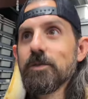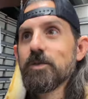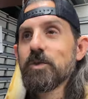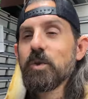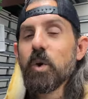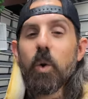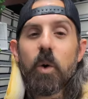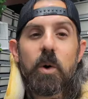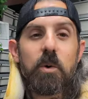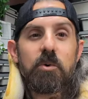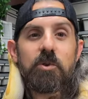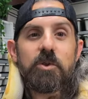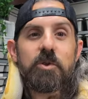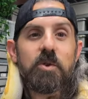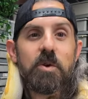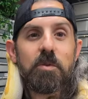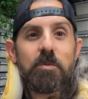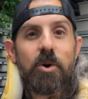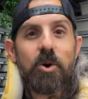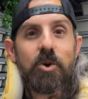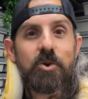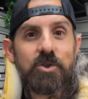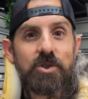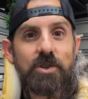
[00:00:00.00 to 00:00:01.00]
toy with your
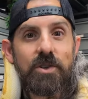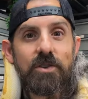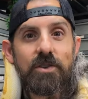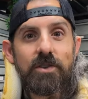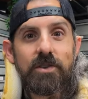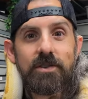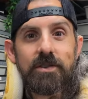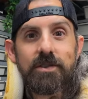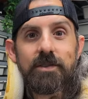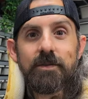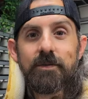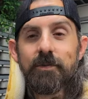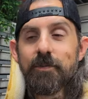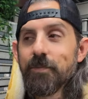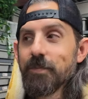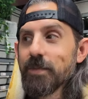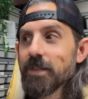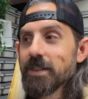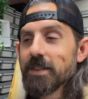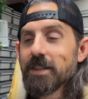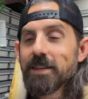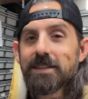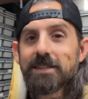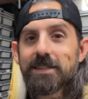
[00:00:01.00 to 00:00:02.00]
emotions.
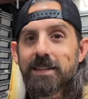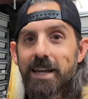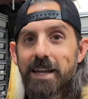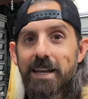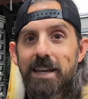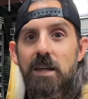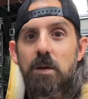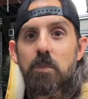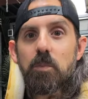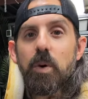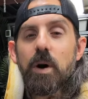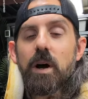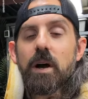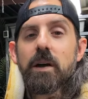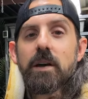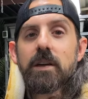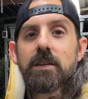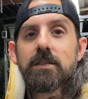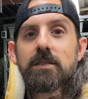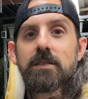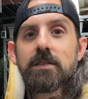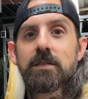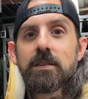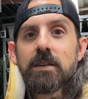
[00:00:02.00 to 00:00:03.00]
These lightning
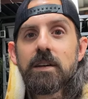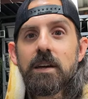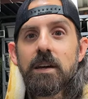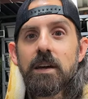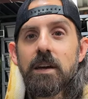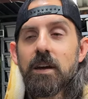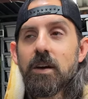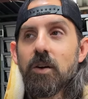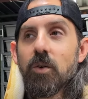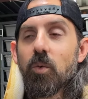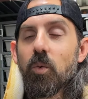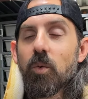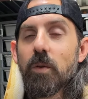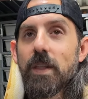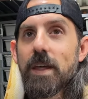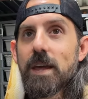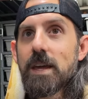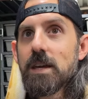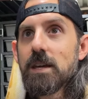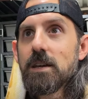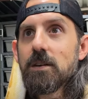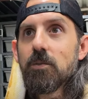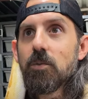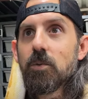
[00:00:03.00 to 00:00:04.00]
pieds, when
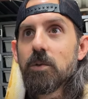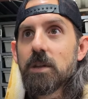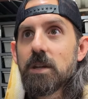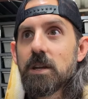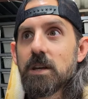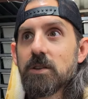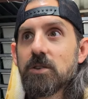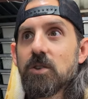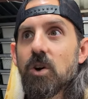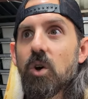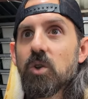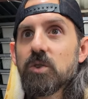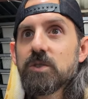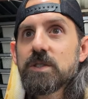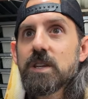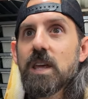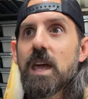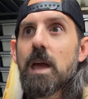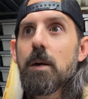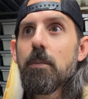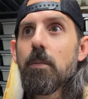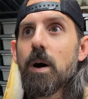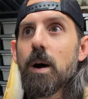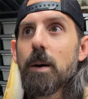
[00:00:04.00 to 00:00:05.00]
the adults
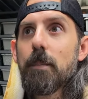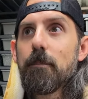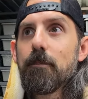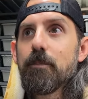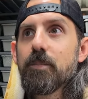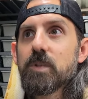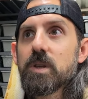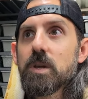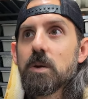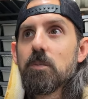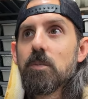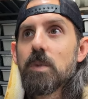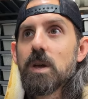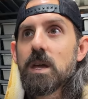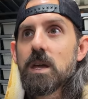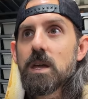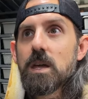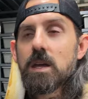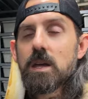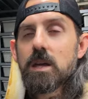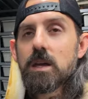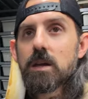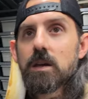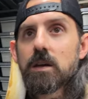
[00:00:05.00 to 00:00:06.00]
came up to
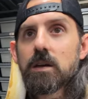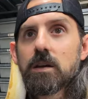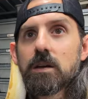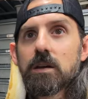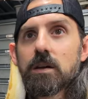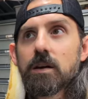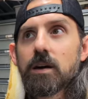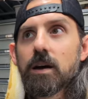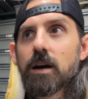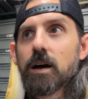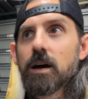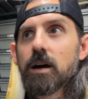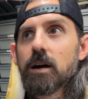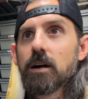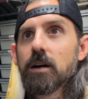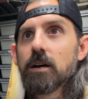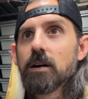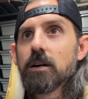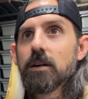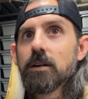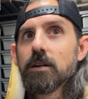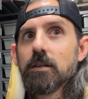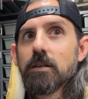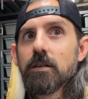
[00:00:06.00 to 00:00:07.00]
me,
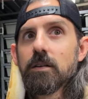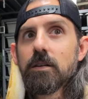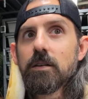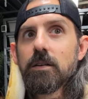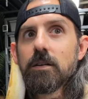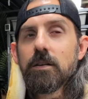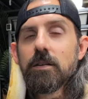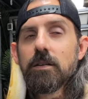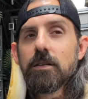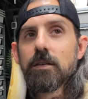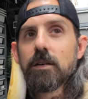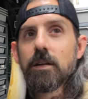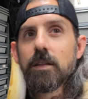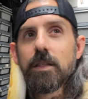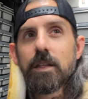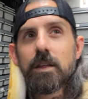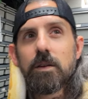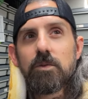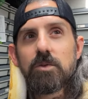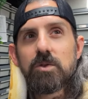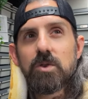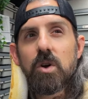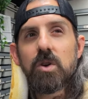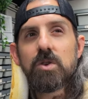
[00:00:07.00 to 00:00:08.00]
I think
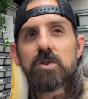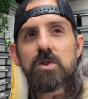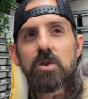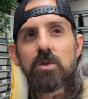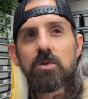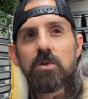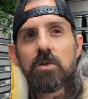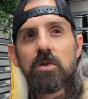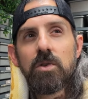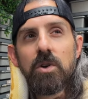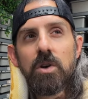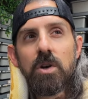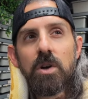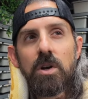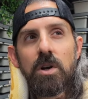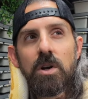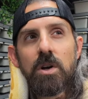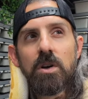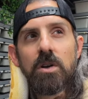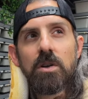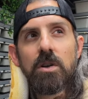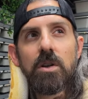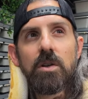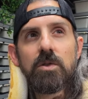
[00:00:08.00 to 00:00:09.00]
it was also,
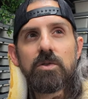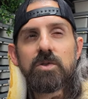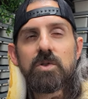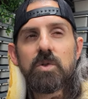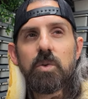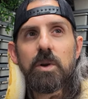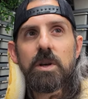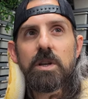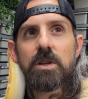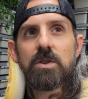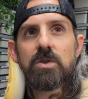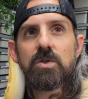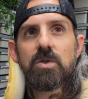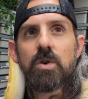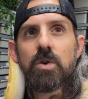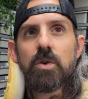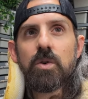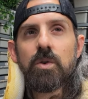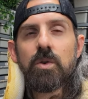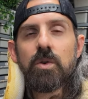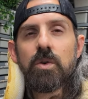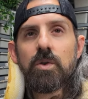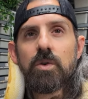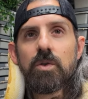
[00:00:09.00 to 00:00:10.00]
that was
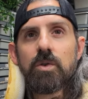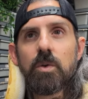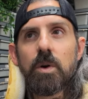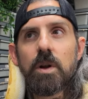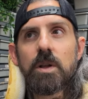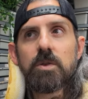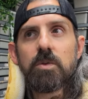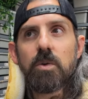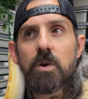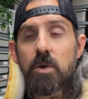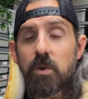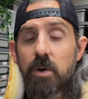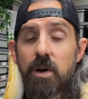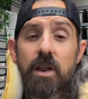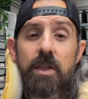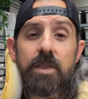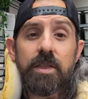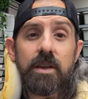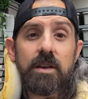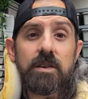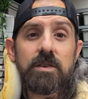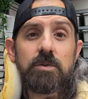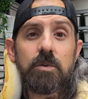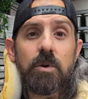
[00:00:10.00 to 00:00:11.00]
2021, I
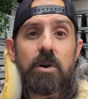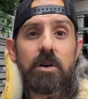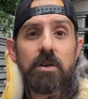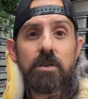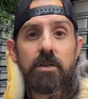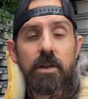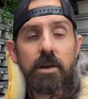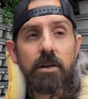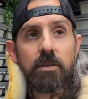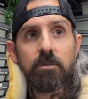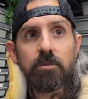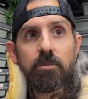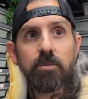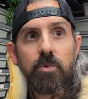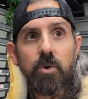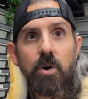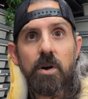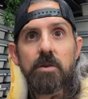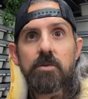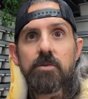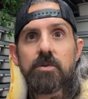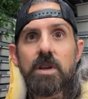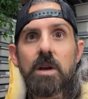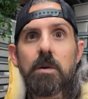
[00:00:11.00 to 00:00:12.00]
think, as well, like
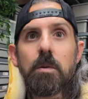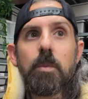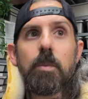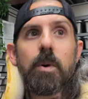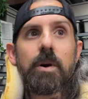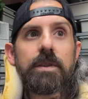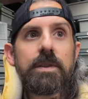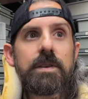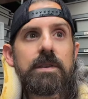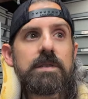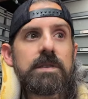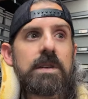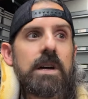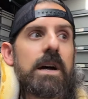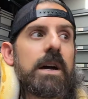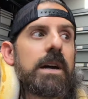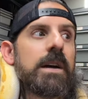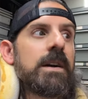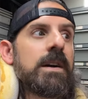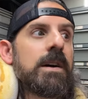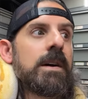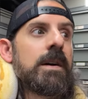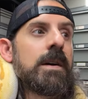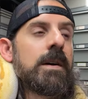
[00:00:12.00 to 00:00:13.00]
right on the time I bought this guy.
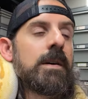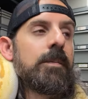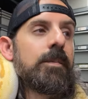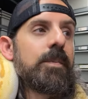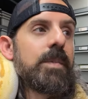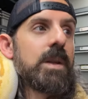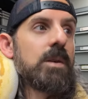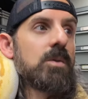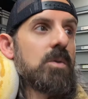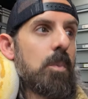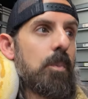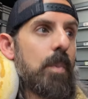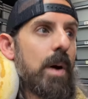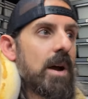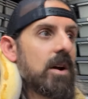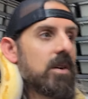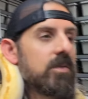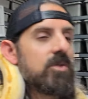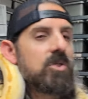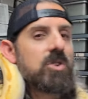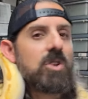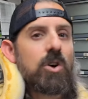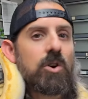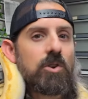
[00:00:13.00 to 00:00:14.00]
There's a pair
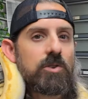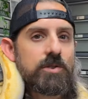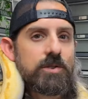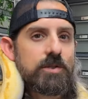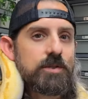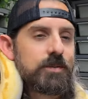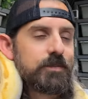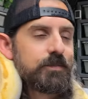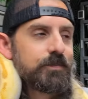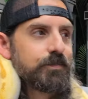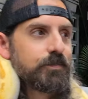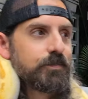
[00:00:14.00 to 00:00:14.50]
of adults.